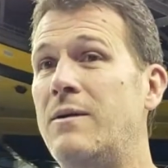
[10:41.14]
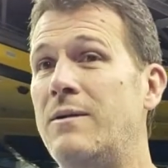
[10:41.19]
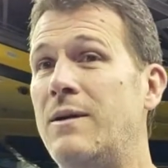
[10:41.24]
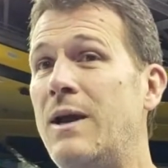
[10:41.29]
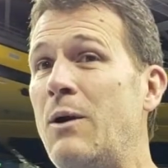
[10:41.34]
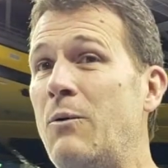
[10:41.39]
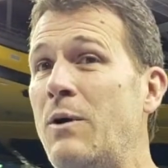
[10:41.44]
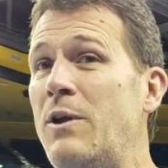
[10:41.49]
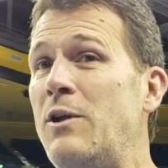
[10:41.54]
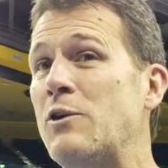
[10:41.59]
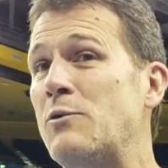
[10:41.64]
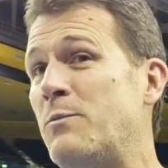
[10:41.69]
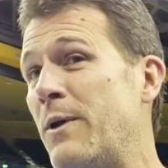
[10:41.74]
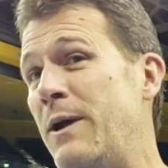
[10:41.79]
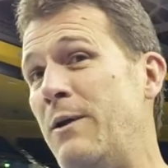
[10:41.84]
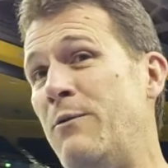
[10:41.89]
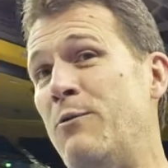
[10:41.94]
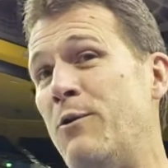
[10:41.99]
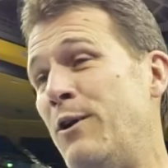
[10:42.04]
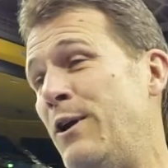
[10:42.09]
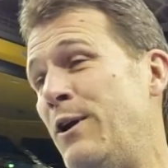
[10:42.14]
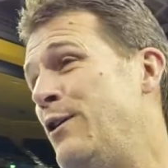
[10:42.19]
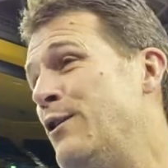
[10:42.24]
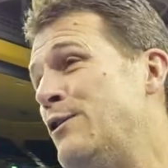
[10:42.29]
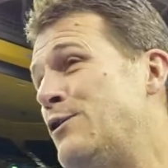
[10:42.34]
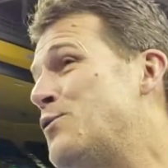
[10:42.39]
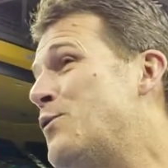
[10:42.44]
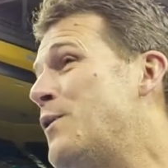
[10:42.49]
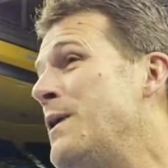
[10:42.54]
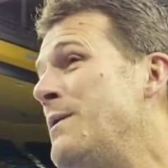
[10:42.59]
hey, we just played really
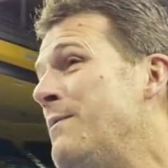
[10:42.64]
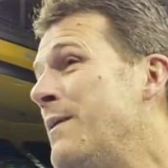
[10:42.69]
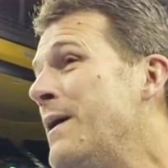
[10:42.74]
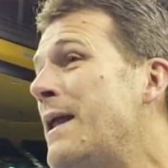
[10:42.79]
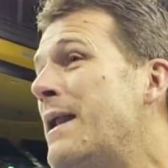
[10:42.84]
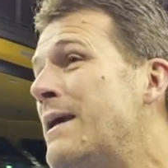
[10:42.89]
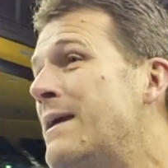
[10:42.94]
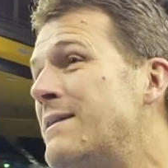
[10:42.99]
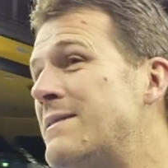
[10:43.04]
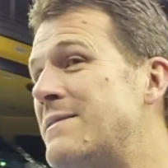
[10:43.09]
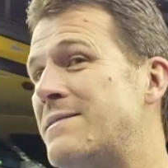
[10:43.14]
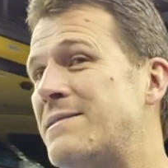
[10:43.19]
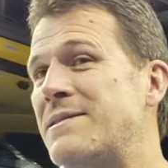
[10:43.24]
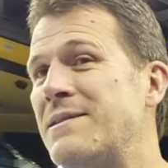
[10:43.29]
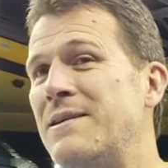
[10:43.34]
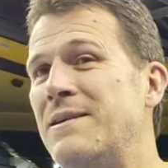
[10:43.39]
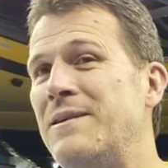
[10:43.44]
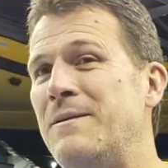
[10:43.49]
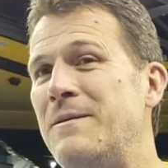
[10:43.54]
good 20 minutes.